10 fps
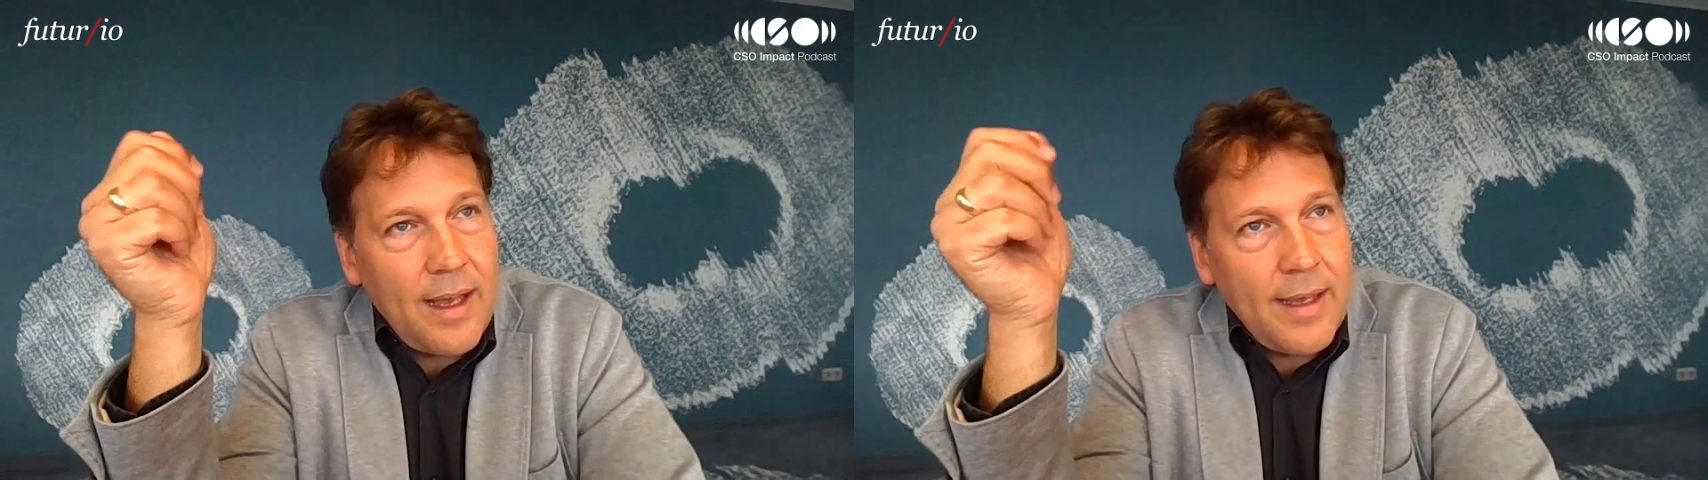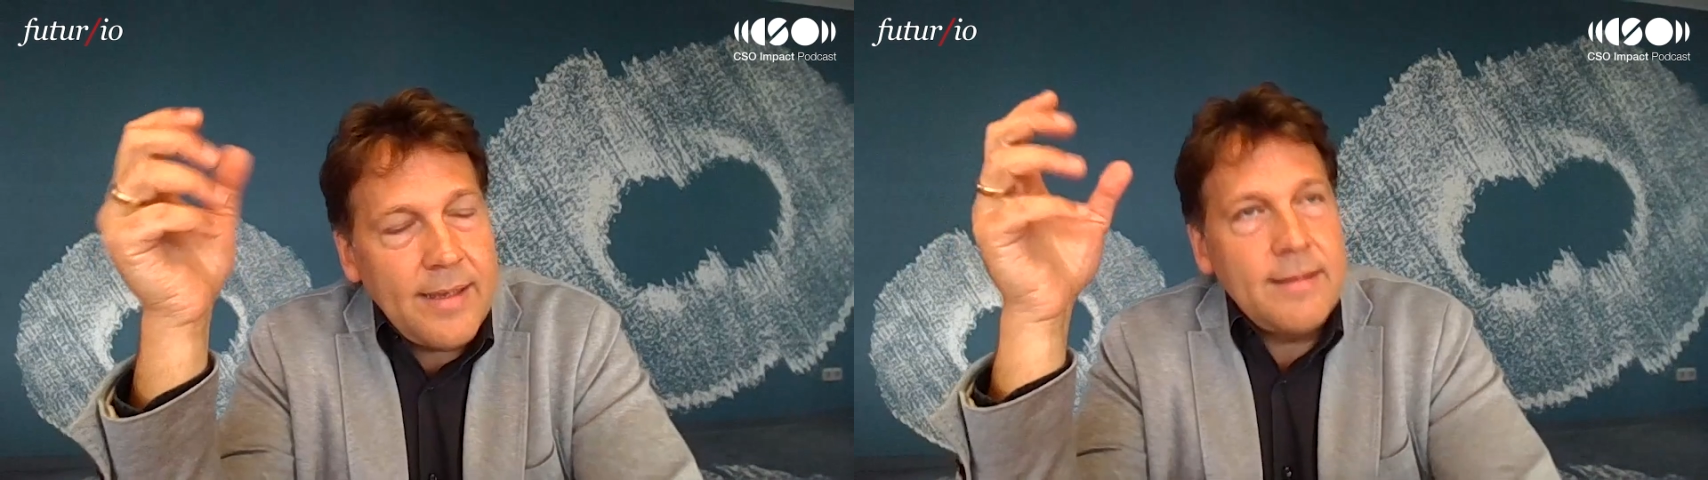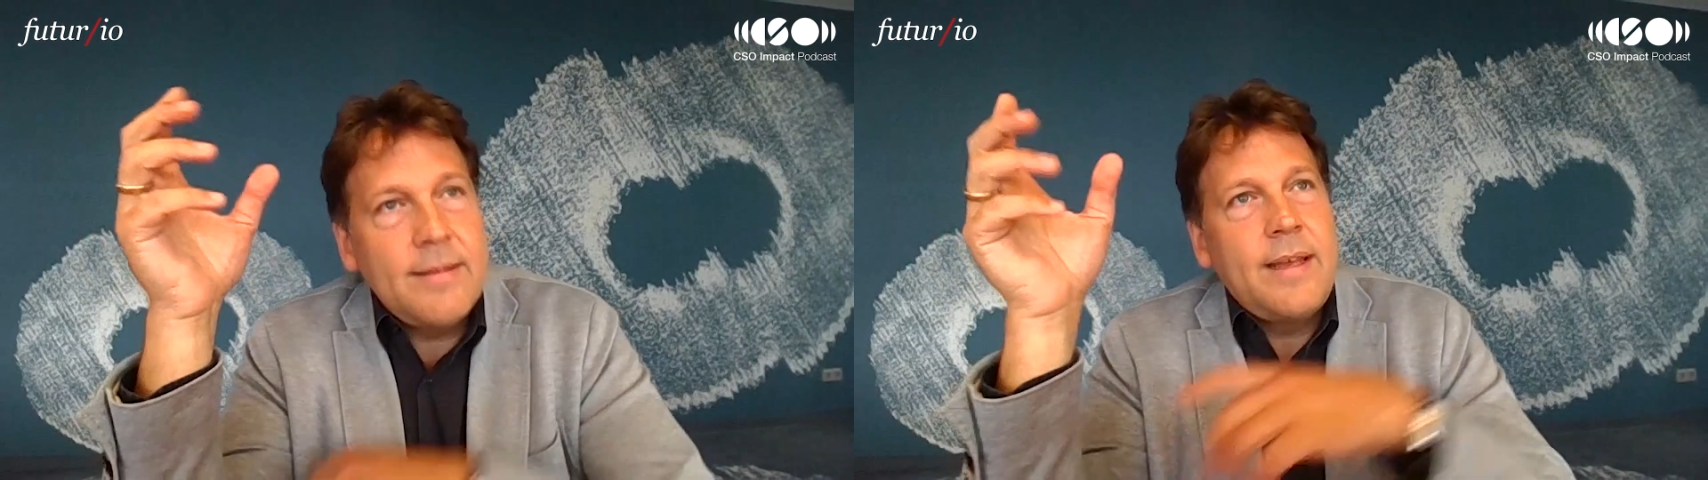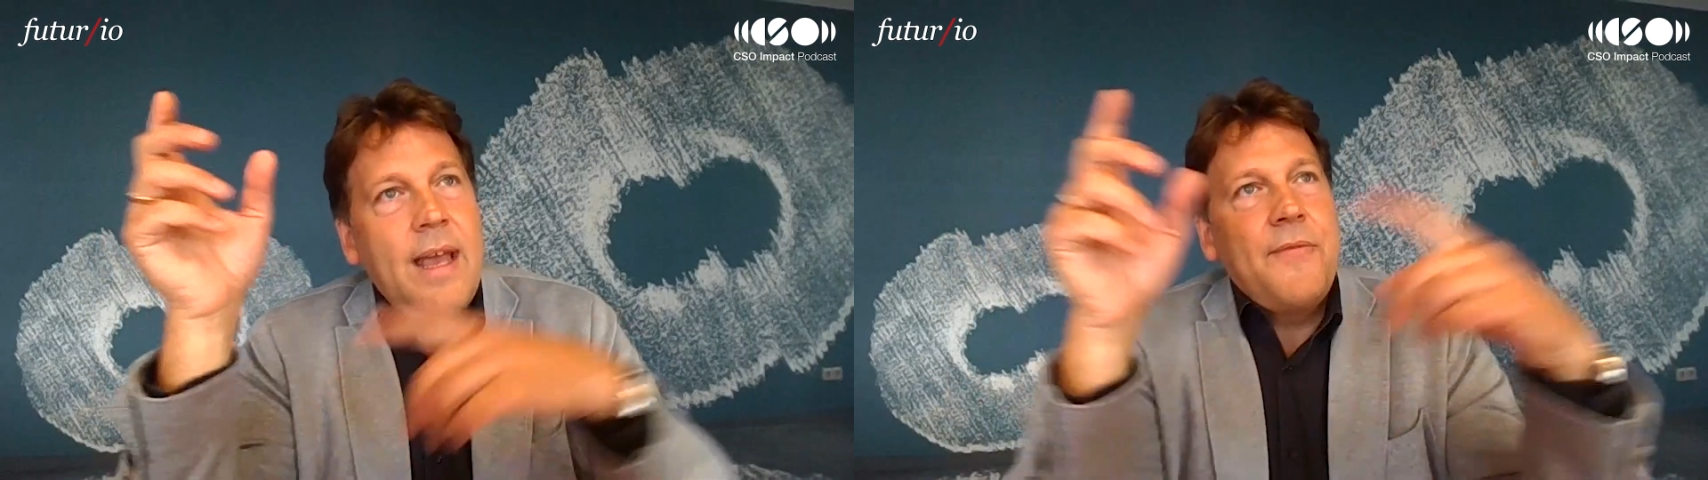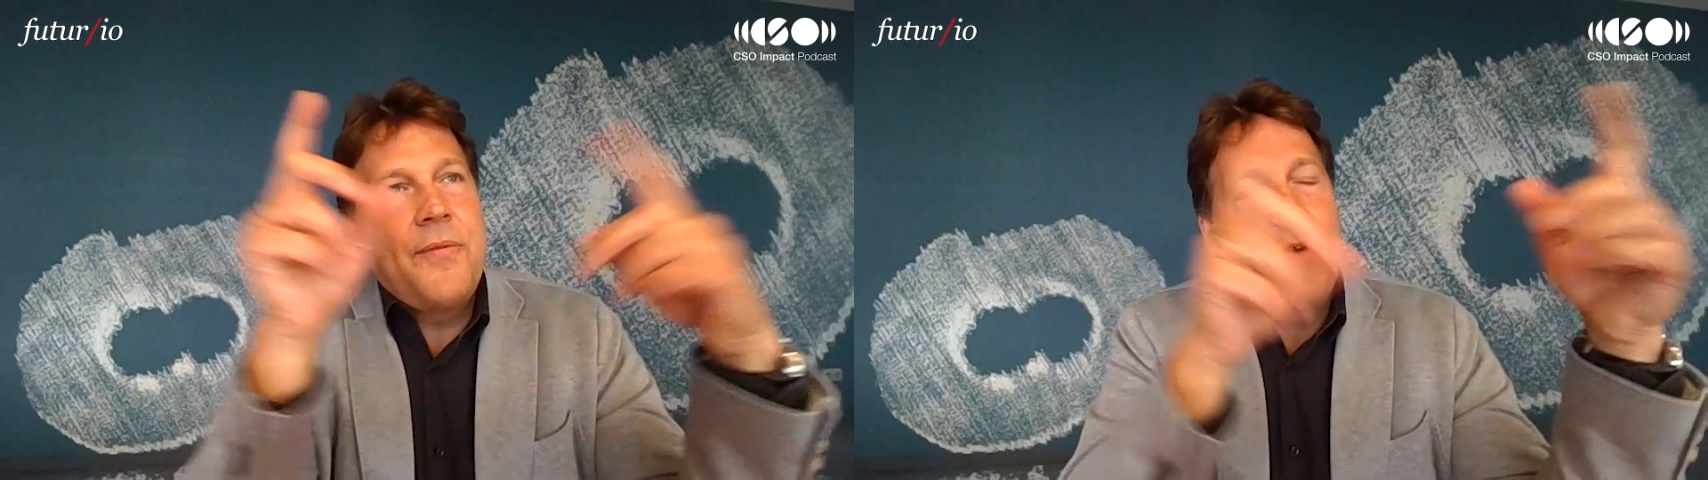
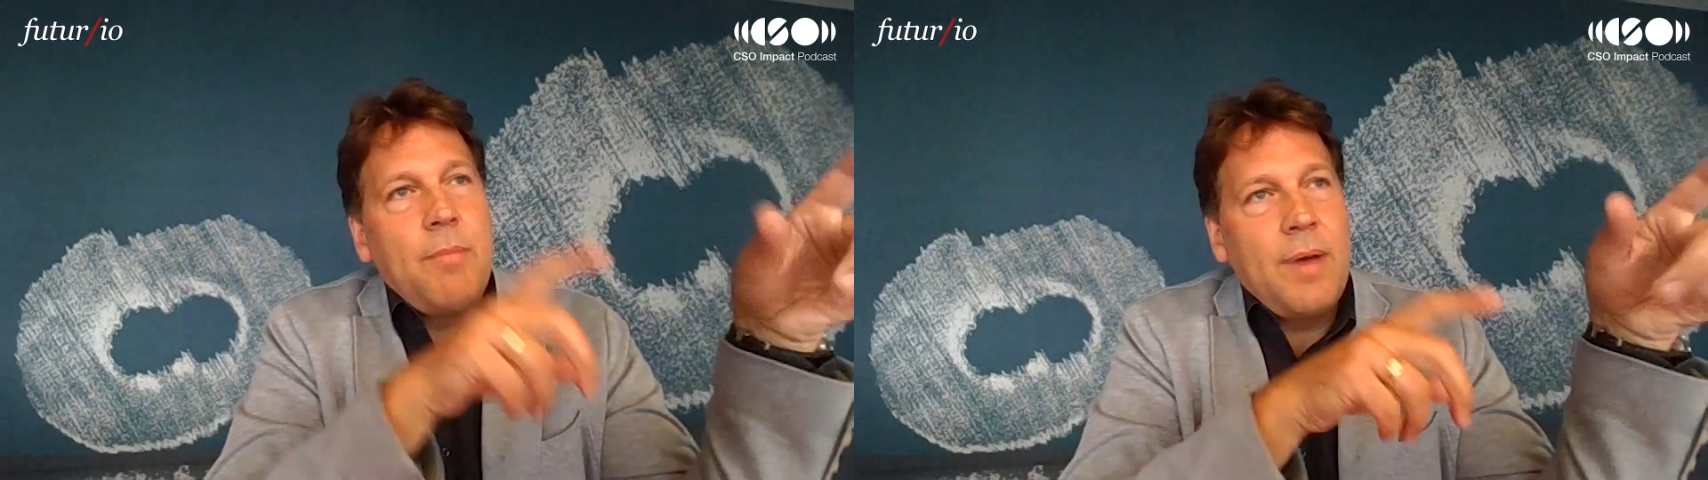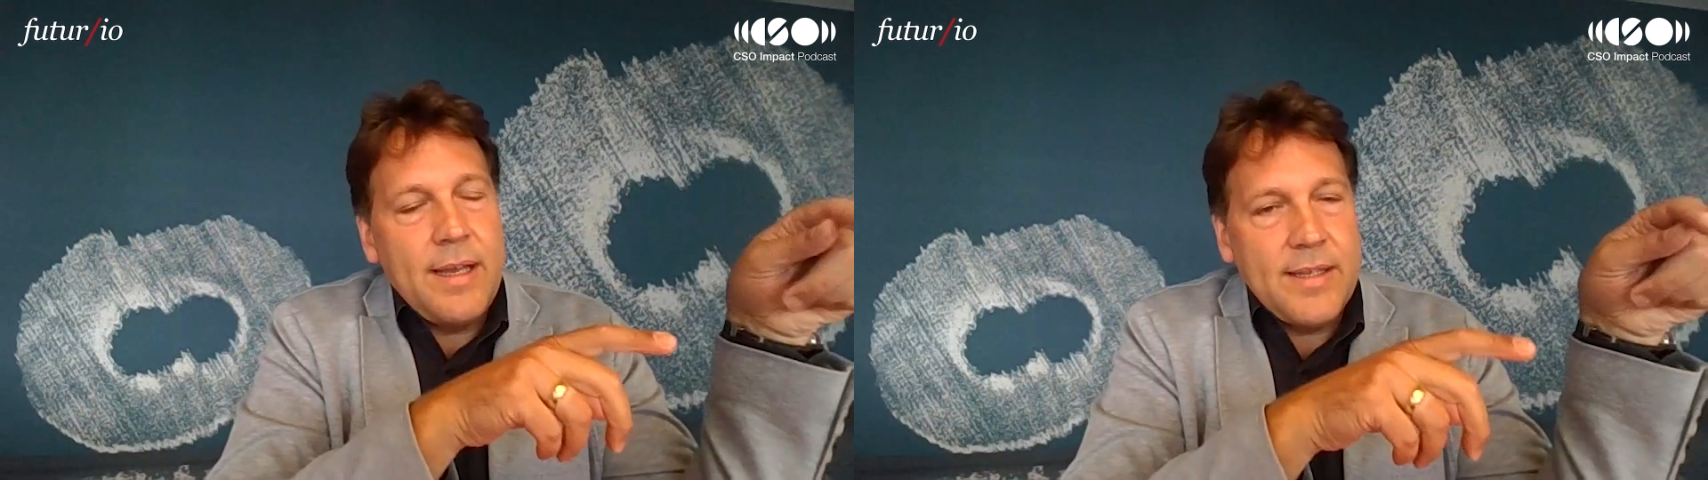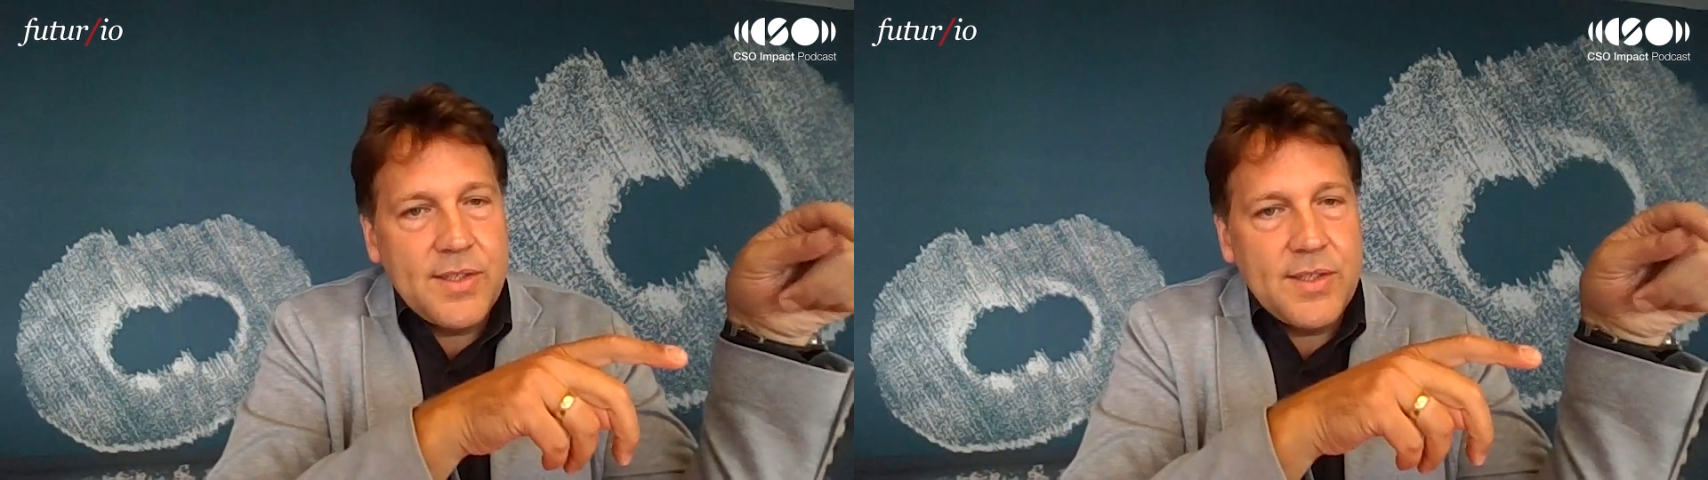have from my